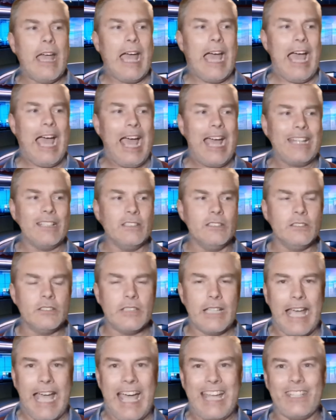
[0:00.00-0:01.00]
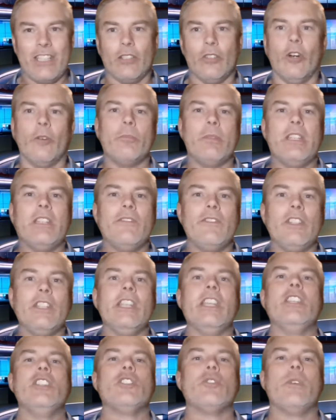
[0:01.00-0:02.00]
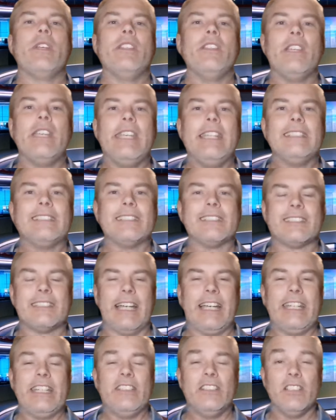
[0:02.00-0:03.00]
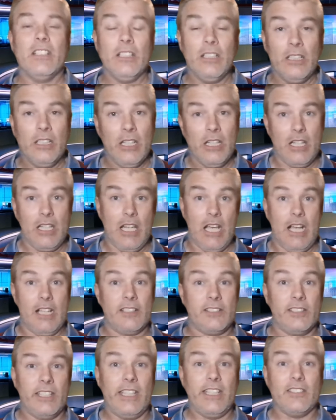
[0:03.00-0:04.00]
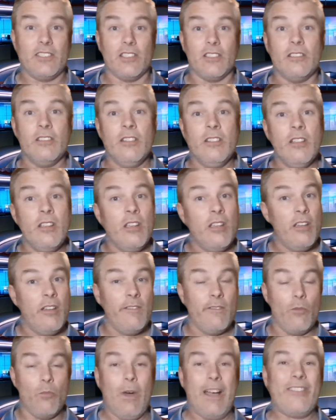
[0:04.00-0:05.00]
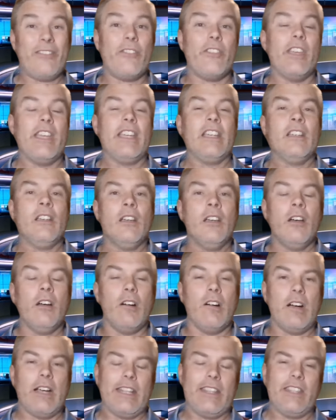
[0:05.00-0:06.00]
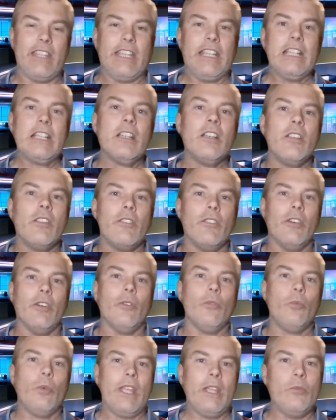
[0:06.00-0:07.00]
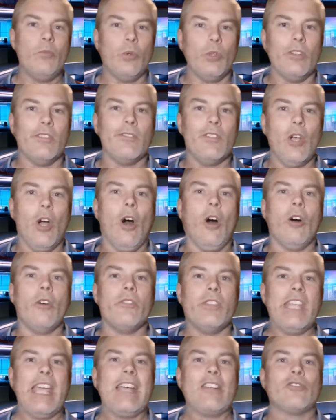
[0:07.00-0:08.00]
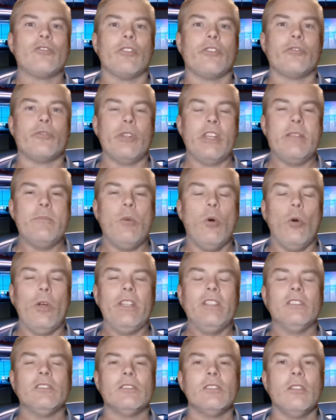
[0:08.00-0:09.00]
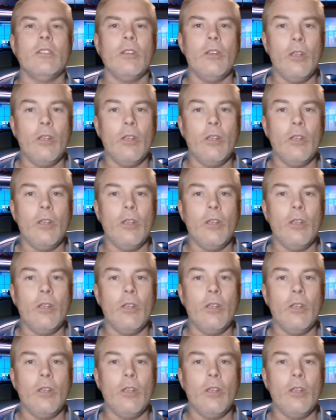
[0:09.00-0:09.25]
And had it not been for the injury that he sustained last season, for one thing, I think that we would have got the extra 3 points